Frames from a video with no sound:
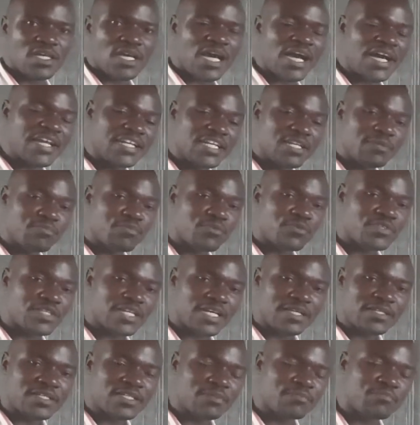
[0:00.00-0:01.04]
and
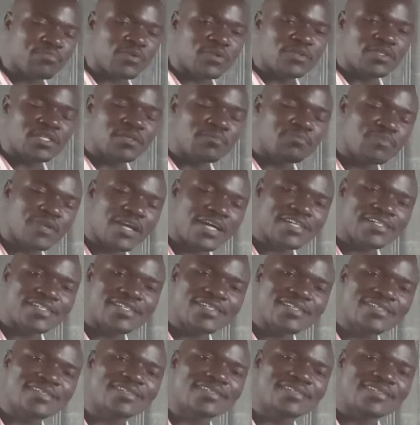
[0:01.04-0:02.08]
they
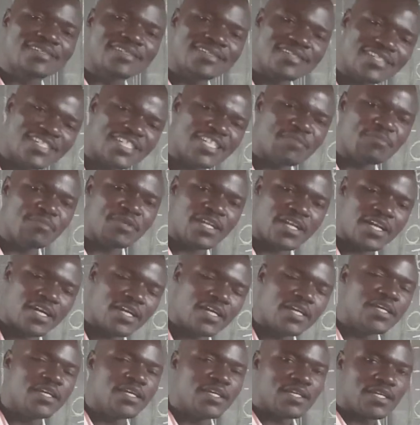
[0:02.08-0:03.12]
practice
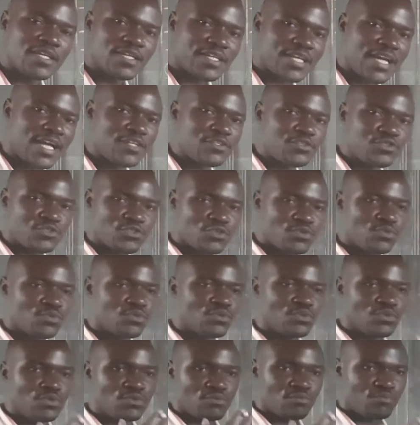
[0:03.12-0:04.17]
similar cultural
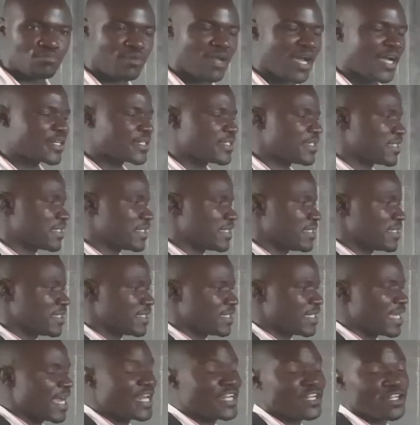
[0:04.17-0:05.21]

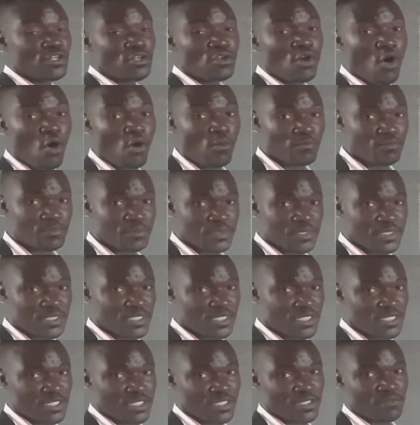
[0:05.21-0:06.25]
practices and norms
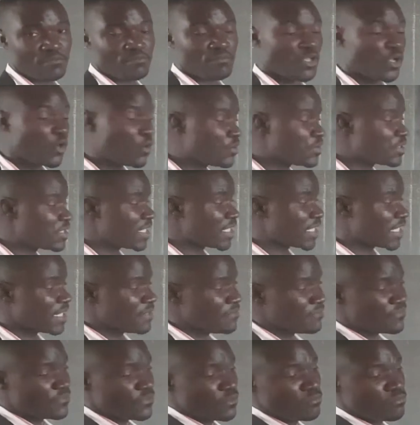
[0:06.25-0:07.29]
because they
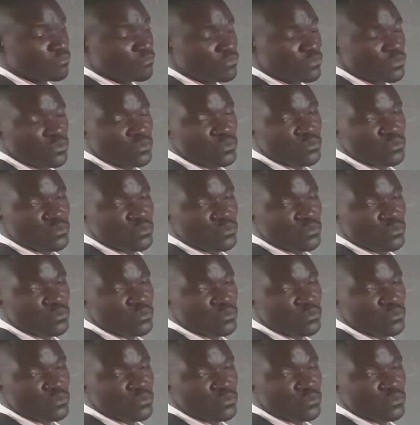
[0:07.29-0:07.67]
came from